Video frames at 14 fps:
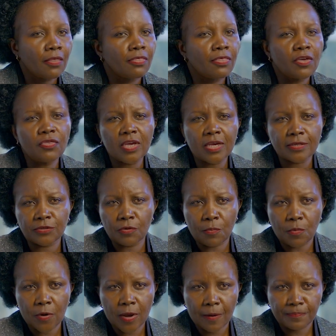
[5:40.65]
They think it's
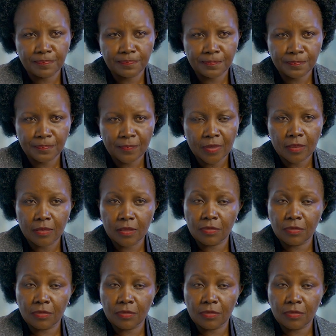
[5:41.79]
pneumonia. They